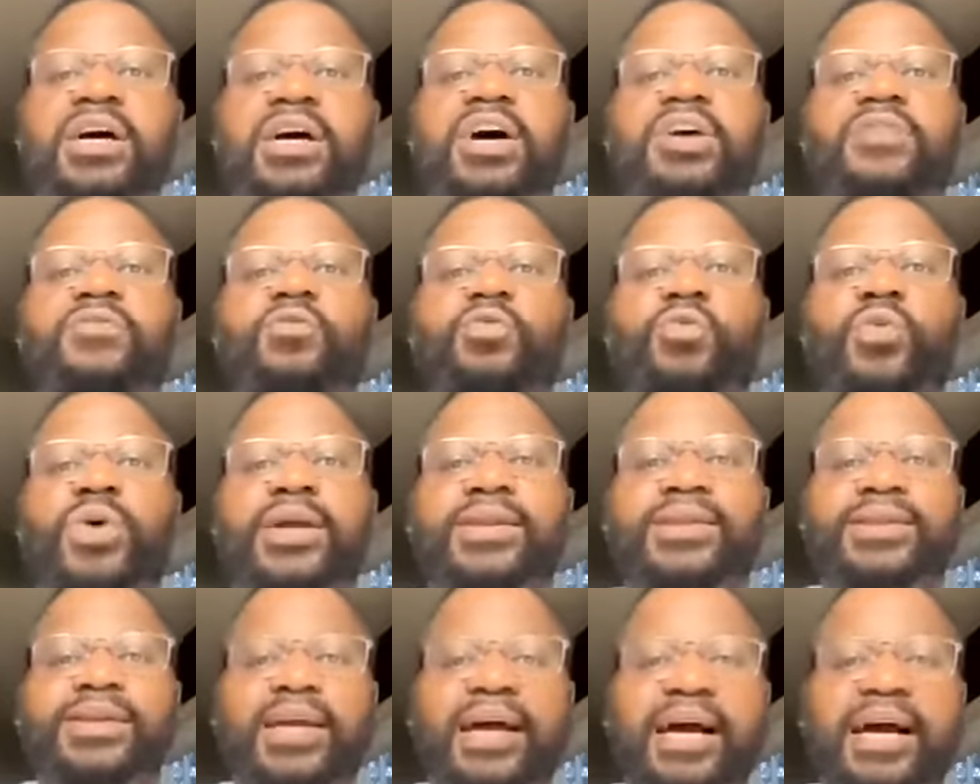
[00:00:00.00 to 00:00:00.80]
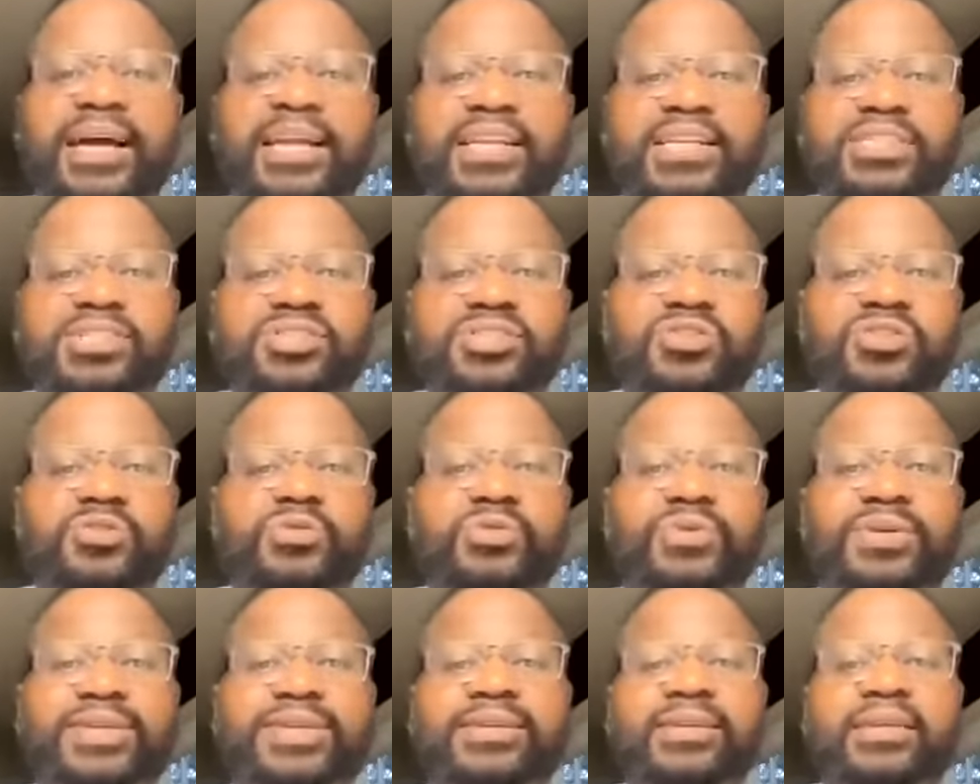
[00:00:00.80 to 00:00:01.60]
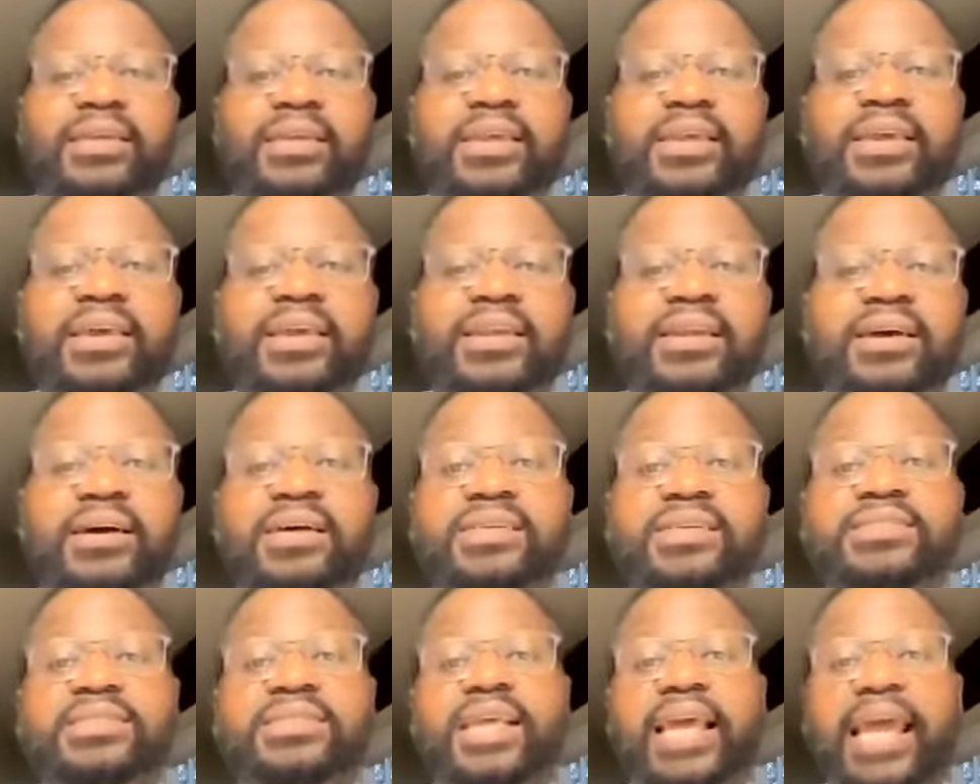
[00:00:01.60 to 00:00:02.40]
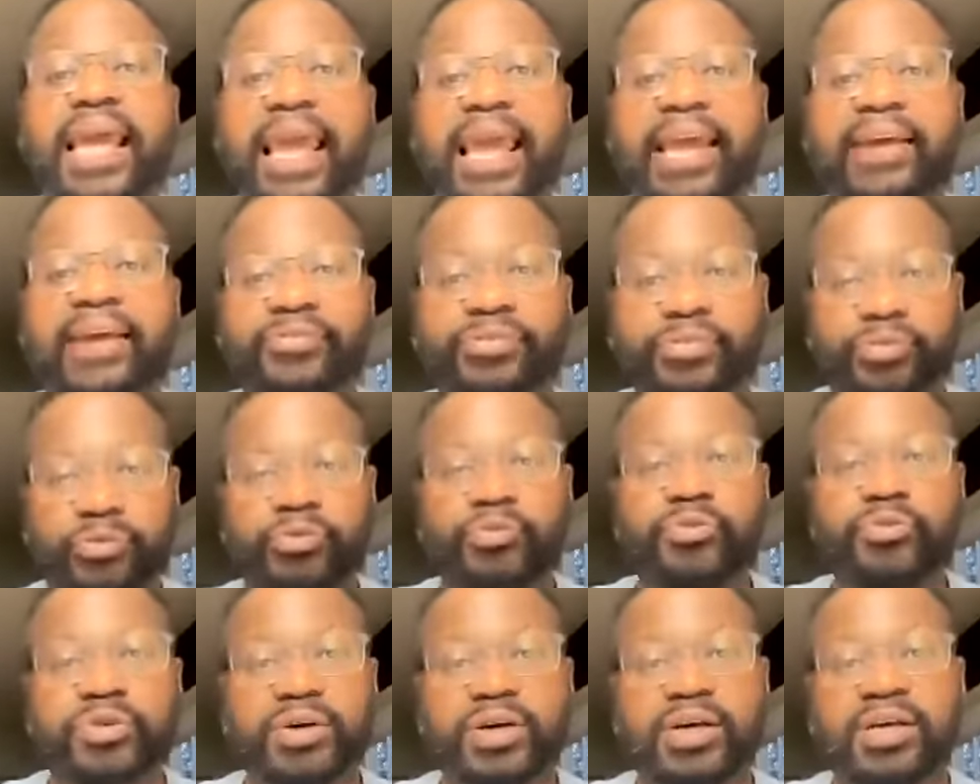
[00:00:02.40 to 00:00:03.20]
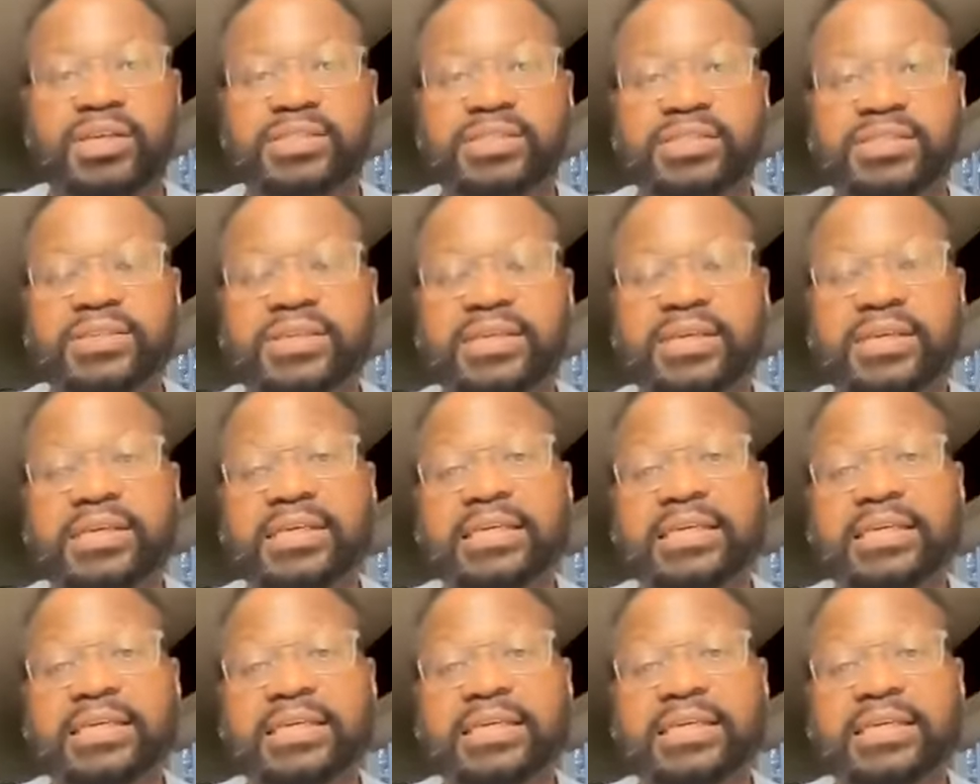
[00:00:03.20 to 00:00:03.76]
of what God is doing in us and through us.